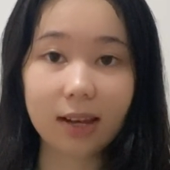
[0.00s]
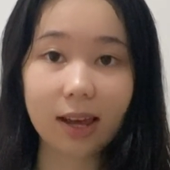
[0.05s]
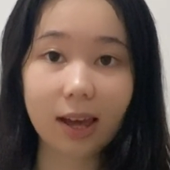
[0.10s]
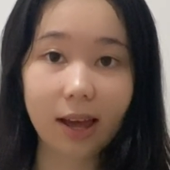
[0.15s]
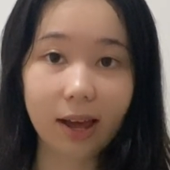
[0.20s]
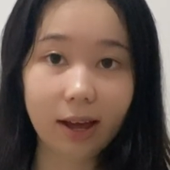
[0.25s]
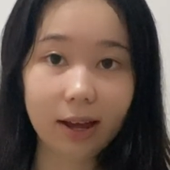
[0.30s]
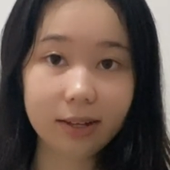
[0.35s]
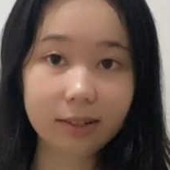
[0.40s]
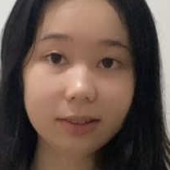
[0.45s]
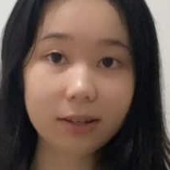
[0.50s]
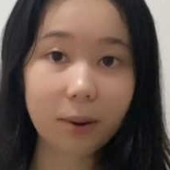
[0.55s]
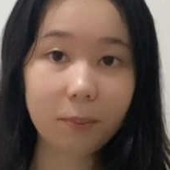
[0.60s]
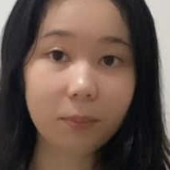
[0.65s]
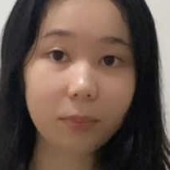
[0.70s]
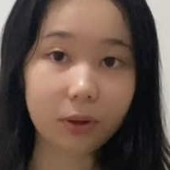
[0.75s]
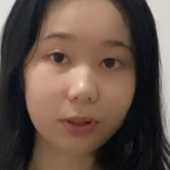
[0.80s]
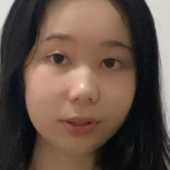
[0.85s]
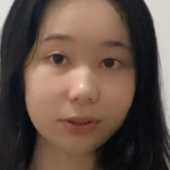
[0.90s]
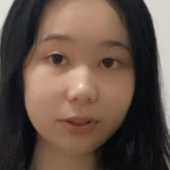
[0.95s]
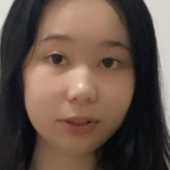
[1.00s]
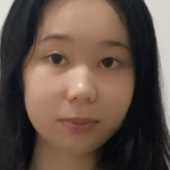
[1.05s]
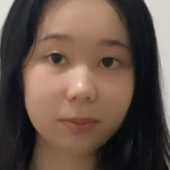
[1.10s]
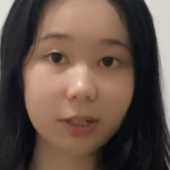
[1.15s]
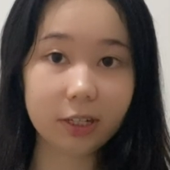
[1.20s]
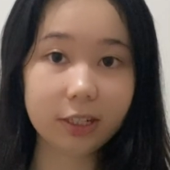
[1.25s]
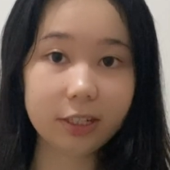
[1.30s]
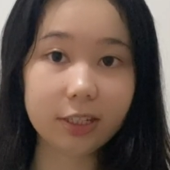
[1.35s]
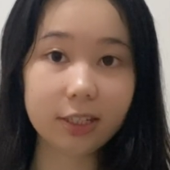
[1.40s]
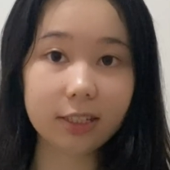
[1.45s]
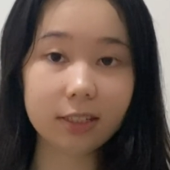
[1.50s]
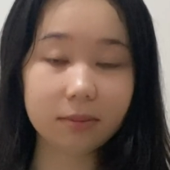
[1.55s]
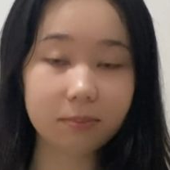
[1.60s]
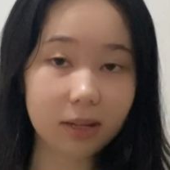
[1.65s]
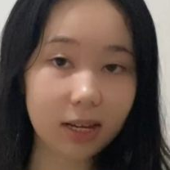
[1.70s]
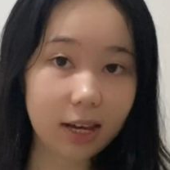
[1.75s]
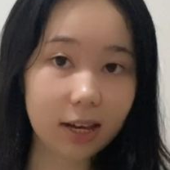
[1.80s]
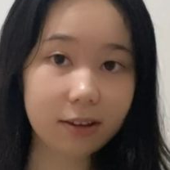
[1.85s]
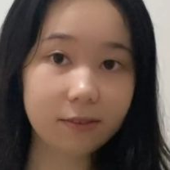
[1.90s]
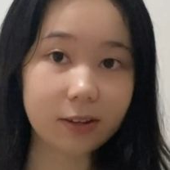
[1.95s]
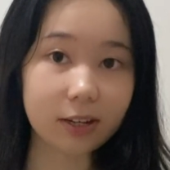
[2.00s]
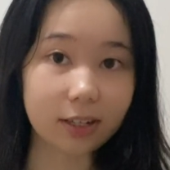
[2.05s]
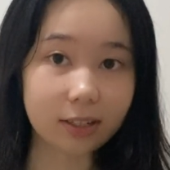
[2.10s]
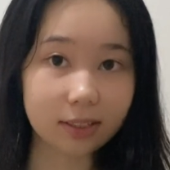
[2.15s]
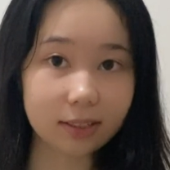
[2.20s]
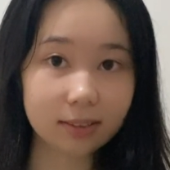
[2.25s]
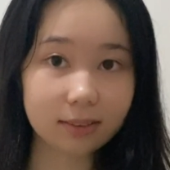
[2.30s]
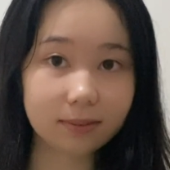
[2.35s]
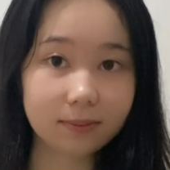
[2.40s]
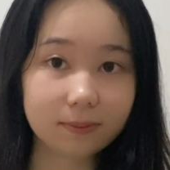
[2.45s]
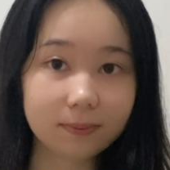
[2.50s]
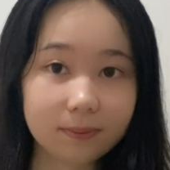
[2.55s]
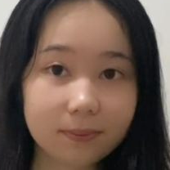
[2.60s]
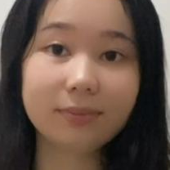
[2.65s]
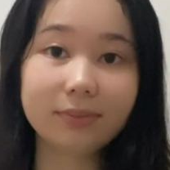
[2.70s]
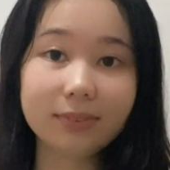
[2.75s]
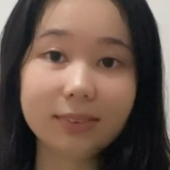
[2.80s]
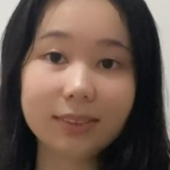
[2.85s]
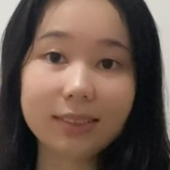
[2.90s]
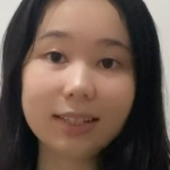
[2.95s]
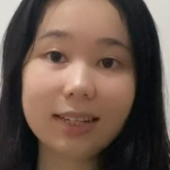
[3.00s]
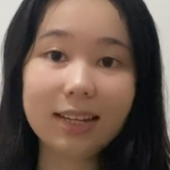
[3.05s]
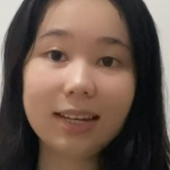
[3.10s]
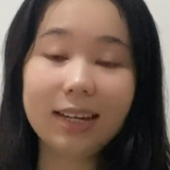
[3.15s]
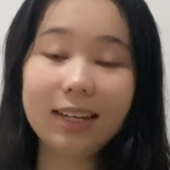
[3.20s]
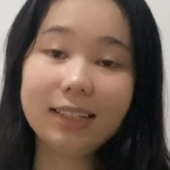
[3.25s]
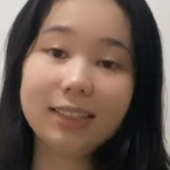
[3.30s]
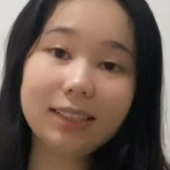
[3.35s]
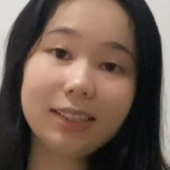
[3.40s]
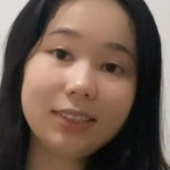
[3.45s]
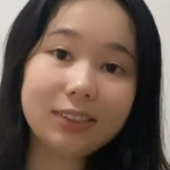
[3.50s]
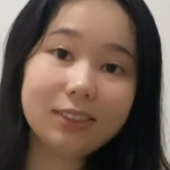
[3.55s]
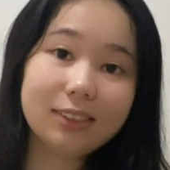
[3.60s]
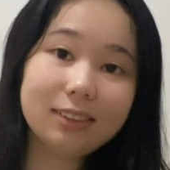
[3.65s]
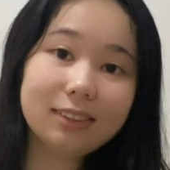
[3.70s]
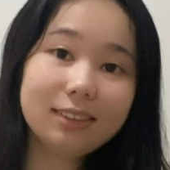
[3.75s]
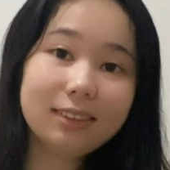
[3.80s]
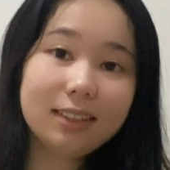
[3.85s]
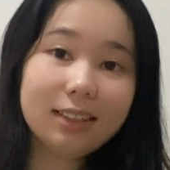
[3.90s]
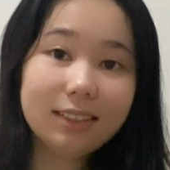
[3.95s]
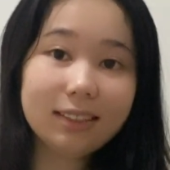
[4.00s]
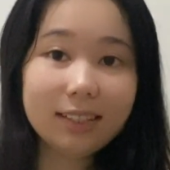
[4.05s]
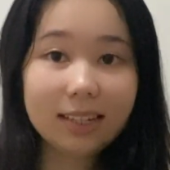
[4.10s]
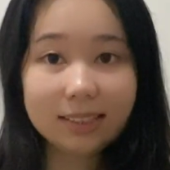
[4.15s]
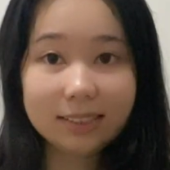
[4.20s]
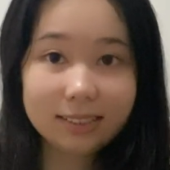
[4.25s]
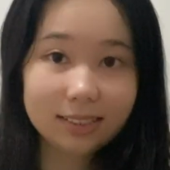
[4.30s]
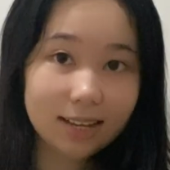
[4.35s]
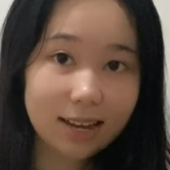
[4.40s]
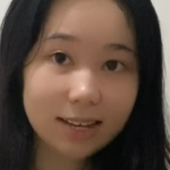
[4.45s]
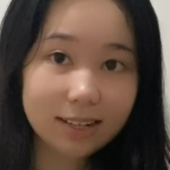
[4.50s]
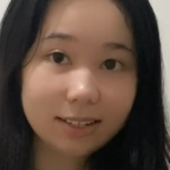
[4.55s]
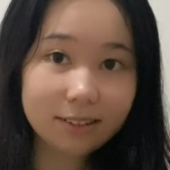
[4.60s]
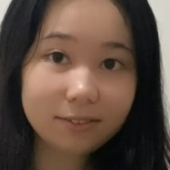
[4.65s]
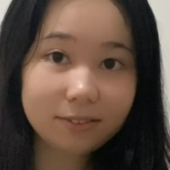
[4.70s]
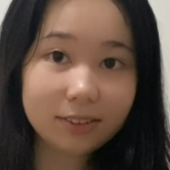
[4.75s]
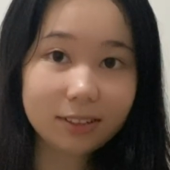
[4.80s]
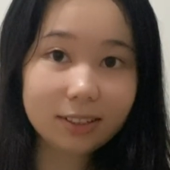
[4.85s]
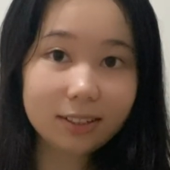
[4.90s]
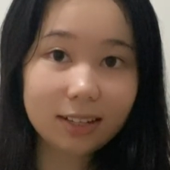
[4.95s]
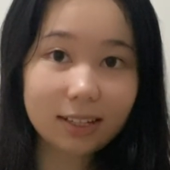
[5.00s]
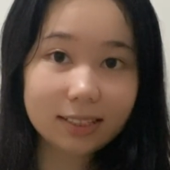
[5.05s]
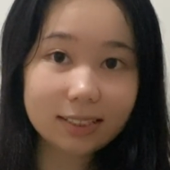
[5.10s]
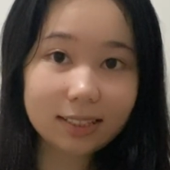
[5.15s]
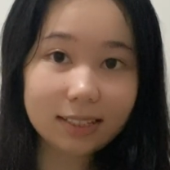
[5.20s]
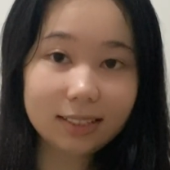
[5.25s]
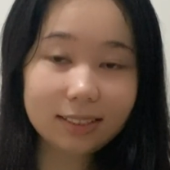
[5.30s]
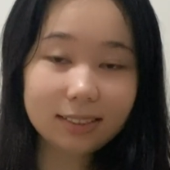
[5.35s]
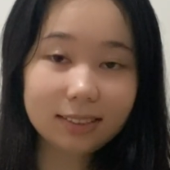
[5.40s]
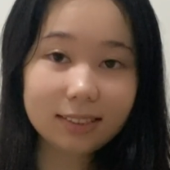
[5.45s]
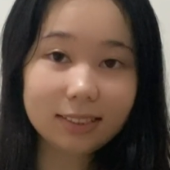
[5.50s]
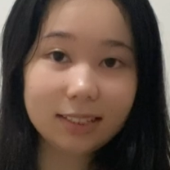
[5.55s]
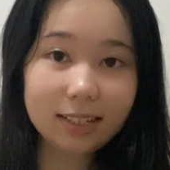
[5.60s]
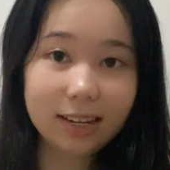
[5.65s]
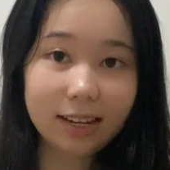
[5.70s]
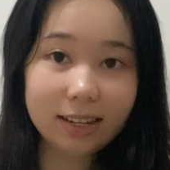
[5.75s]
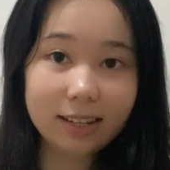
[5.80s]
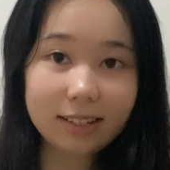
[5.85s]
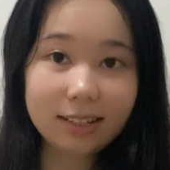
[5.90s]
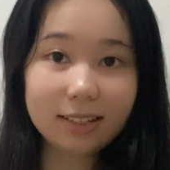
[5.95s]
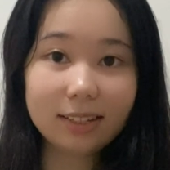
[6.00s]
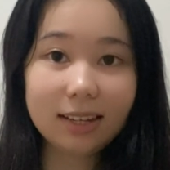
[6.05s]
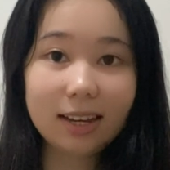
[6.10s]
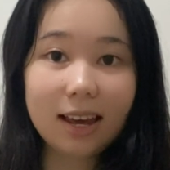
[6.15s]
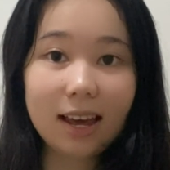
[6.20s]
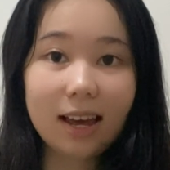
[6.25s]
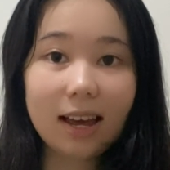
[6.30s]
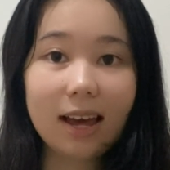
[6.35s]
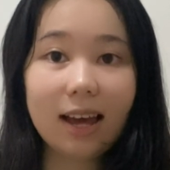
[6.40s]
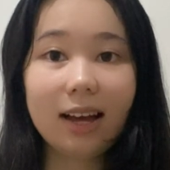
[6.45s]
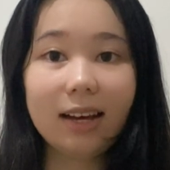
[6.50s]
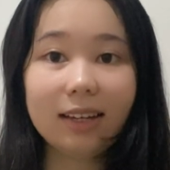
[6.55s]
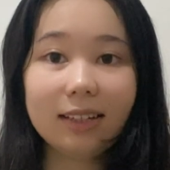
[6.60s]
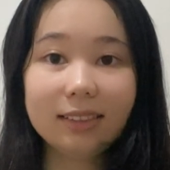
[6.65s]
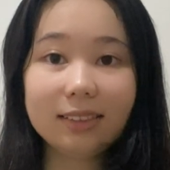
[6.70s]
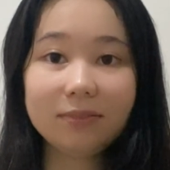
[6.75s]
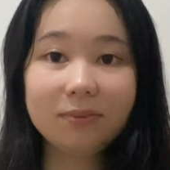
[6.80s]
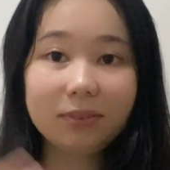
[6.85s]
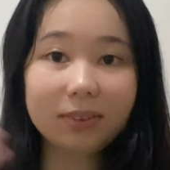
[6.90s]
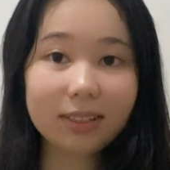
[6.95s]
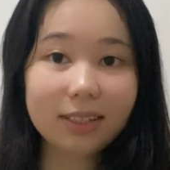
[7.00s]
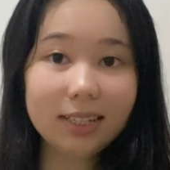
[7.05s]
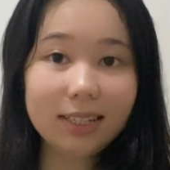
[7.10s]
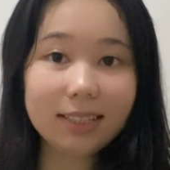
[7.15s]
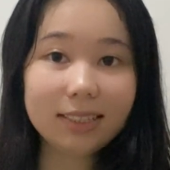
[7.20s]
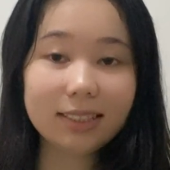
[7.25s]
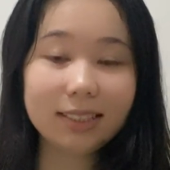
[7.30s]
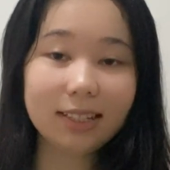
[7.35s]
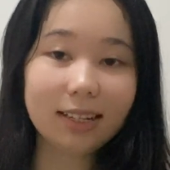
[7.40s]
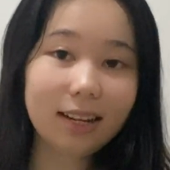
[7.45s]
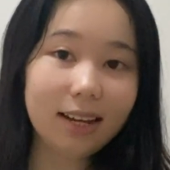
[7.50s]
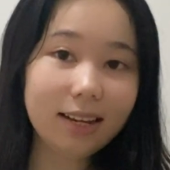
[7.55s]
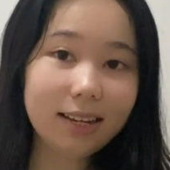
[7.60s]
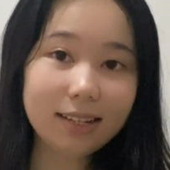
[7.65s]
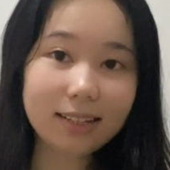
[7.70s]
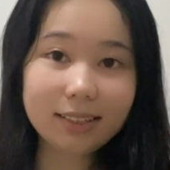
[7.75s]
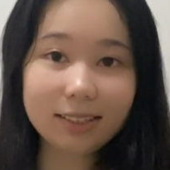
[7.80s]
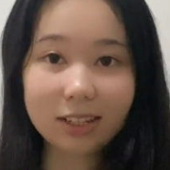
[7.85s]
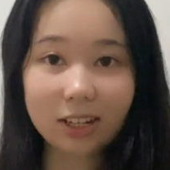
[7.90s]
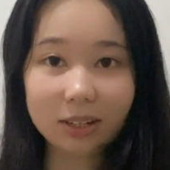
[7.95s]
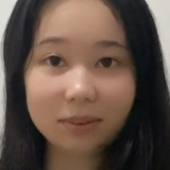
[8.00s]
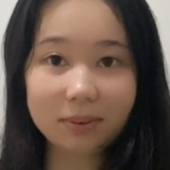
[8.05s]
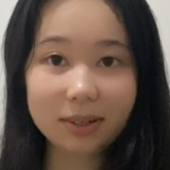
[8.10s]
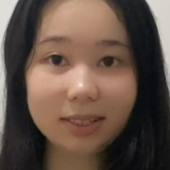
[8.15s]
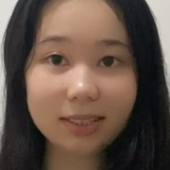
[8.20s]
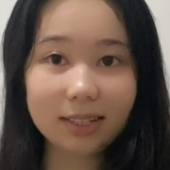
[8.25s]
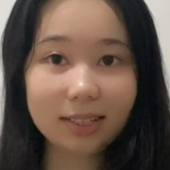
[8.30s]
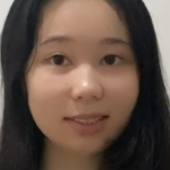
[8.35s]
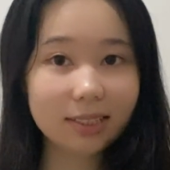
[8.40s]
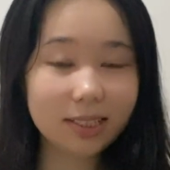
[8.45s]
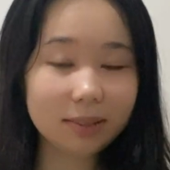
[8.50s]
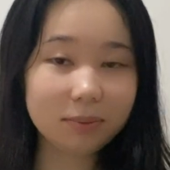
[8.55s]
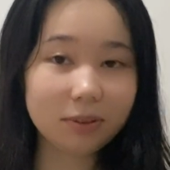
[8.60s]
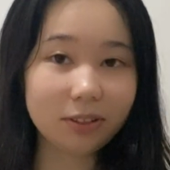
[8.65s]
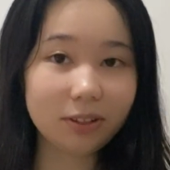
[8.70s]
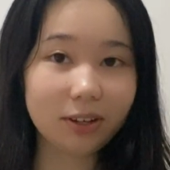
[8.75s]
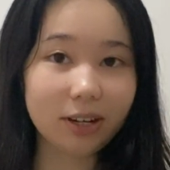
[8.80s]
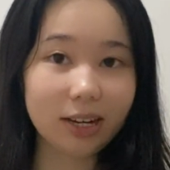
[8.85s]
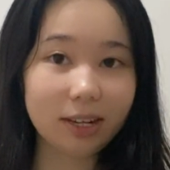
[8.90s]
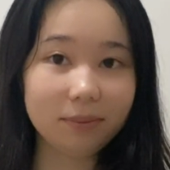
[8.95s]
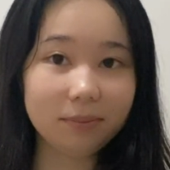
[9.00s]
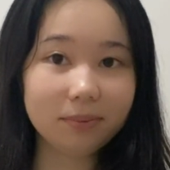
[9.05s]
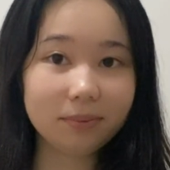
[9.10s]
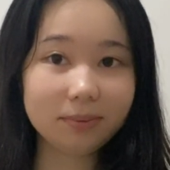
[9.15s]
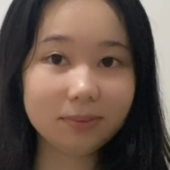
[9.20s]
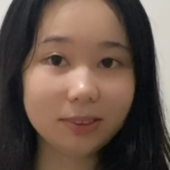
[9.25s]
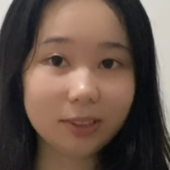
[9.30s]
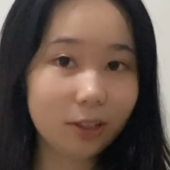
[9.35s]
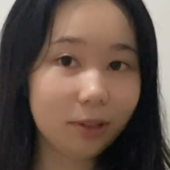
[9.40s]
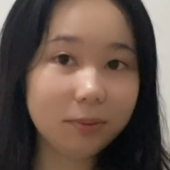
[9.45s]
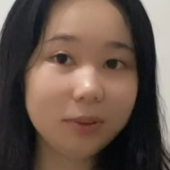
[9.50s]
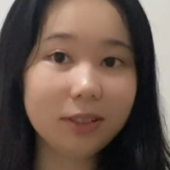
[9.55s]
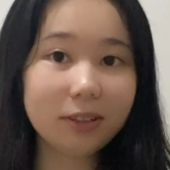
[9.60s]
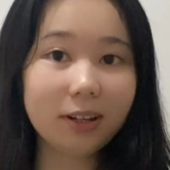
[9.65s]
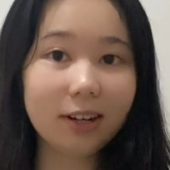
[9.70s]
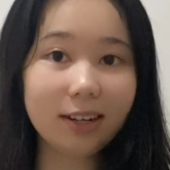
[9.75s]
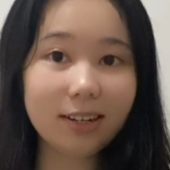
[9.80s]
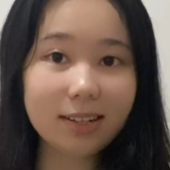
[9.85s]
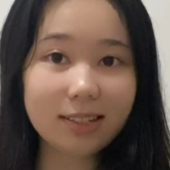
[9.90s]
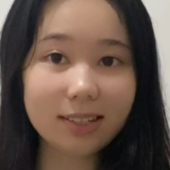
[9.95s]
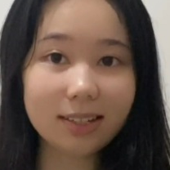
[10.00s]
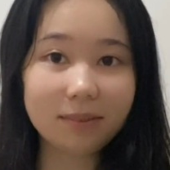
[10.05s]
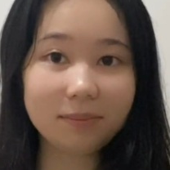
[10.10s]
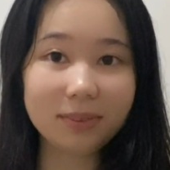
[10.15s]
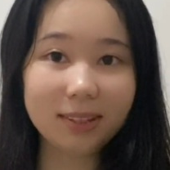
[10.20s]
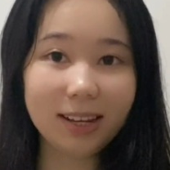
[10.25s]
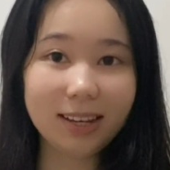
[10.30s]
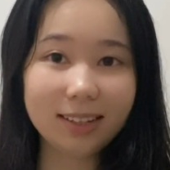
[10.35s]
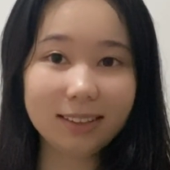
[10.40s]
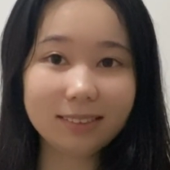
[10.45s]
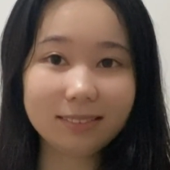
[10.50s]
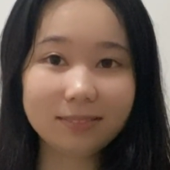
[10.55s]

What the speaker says: and post-purchase behavior. So, that's the end of our lesson today, and please like, comment, and subscribe. Hope you learned something.